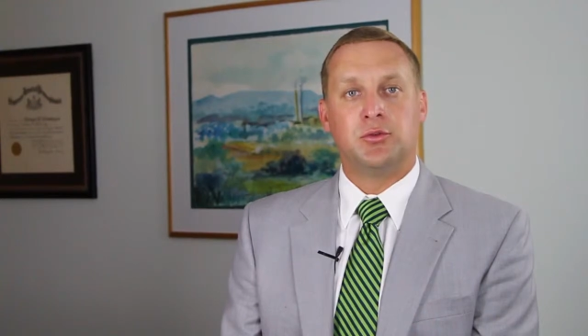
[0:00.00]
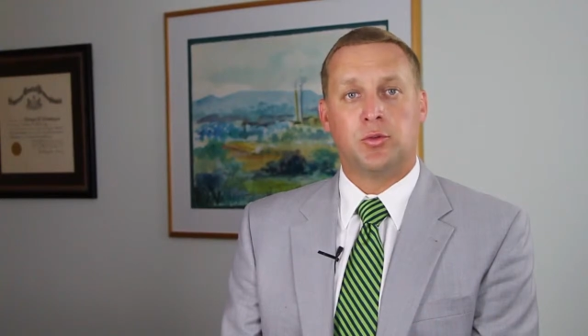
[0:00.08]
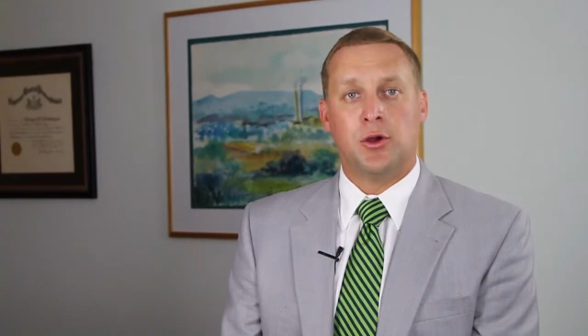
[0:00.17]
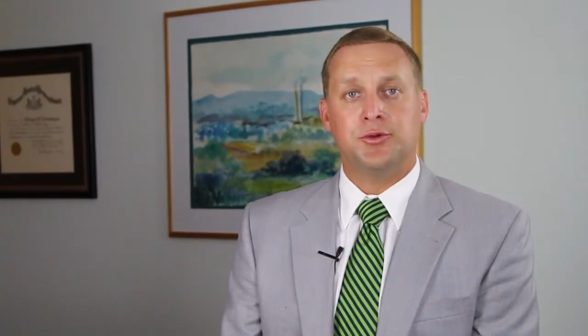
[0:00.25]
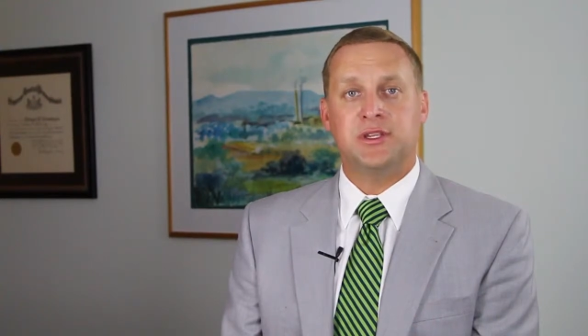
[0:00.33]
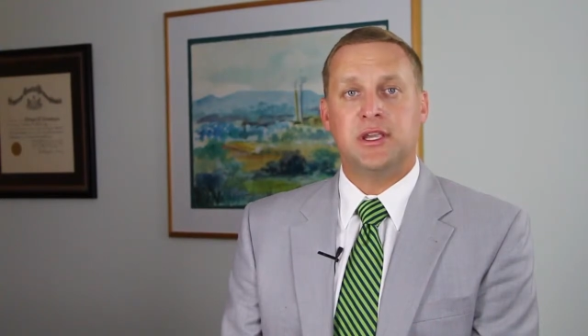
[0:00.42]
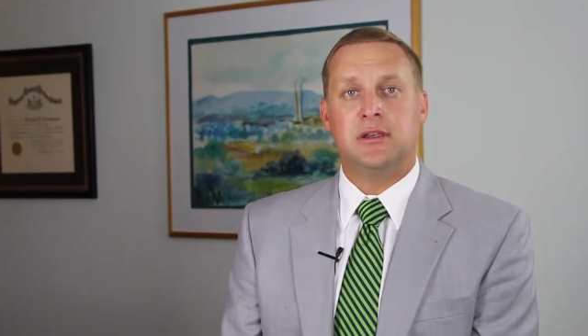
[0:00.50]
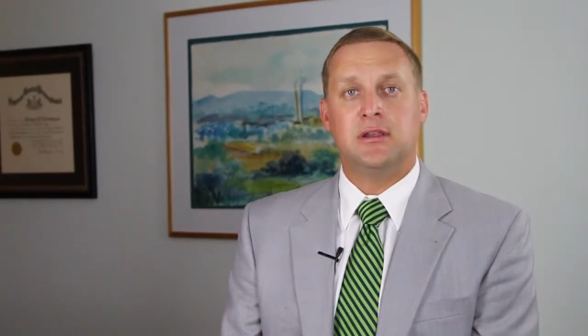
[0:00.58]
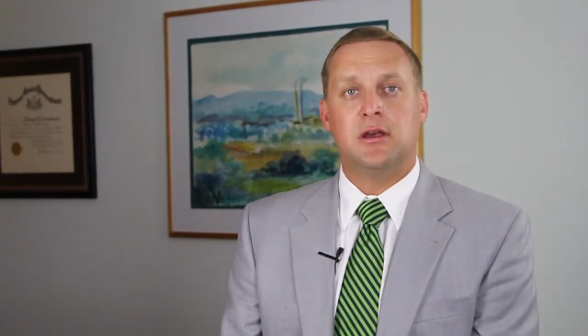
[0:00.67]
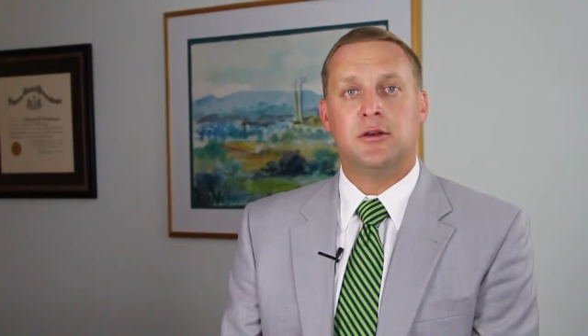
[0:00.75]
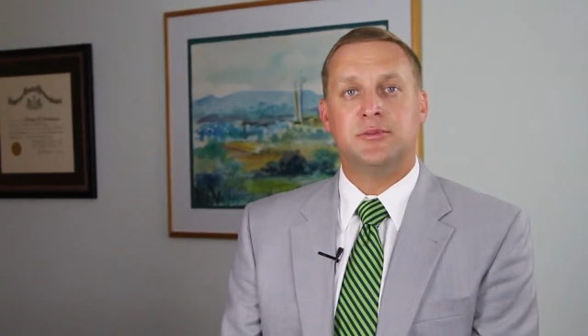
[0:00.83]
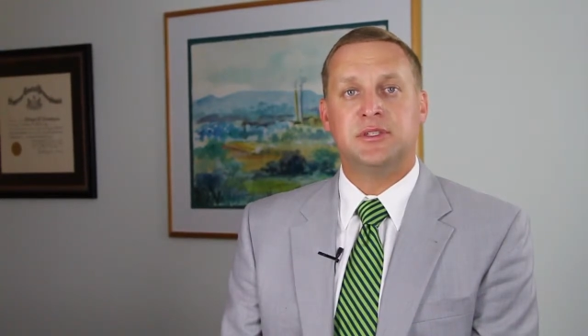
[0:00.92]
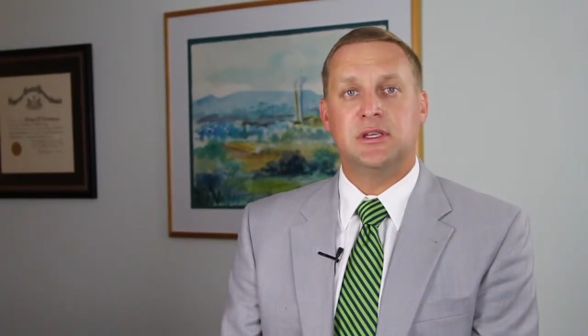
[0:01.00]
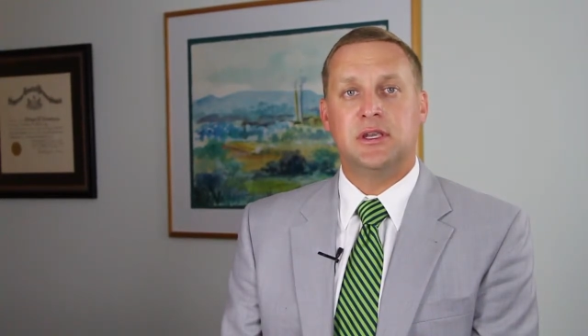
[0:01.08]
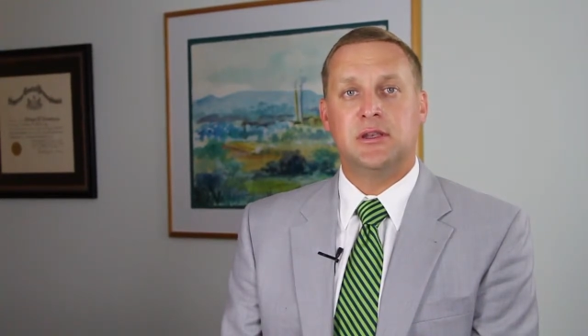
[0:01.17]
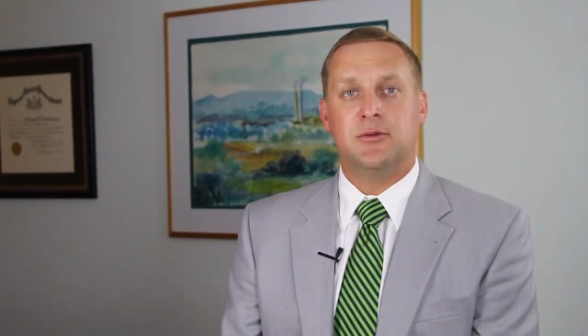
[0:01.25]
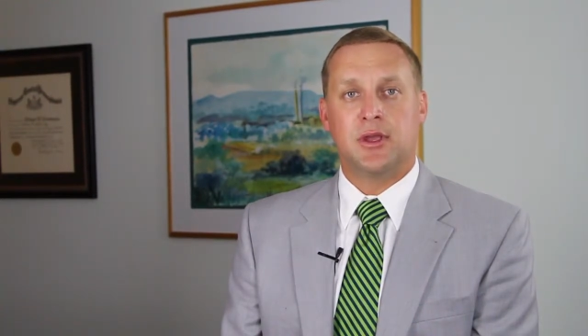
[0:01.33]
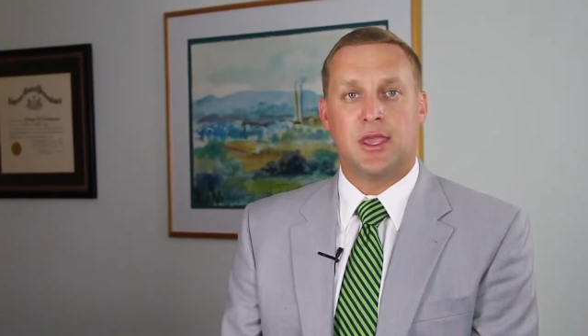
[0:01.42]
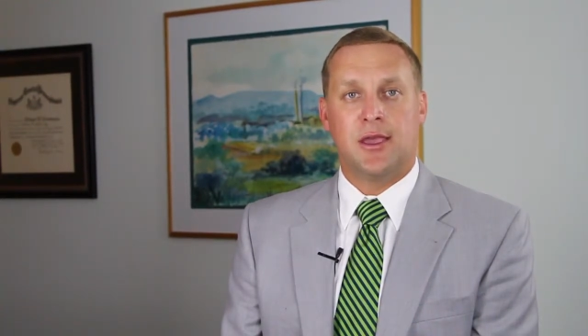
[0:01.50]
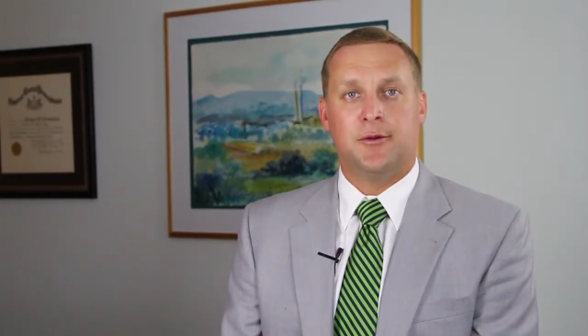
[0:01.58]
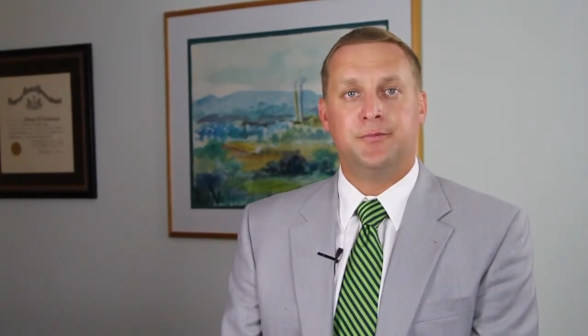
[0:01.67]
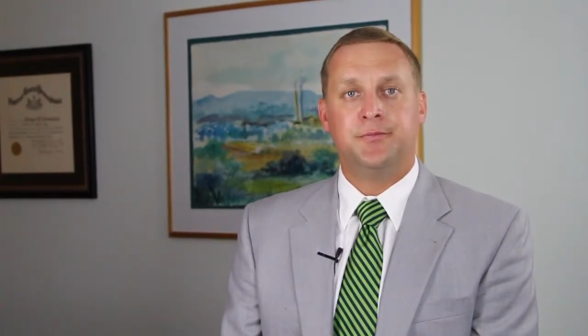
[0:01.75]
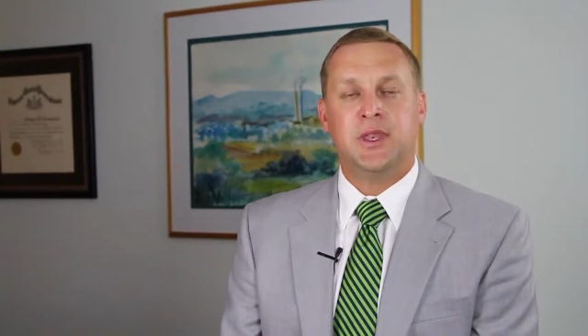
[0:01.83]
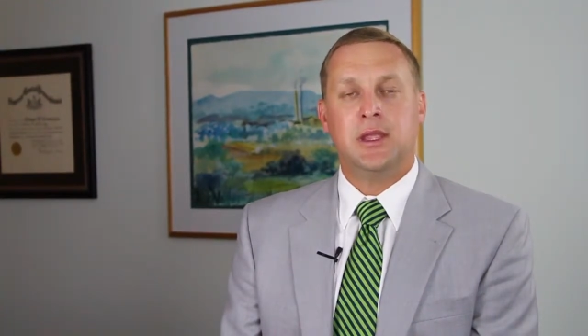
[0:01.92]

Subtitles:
gross incomes into account.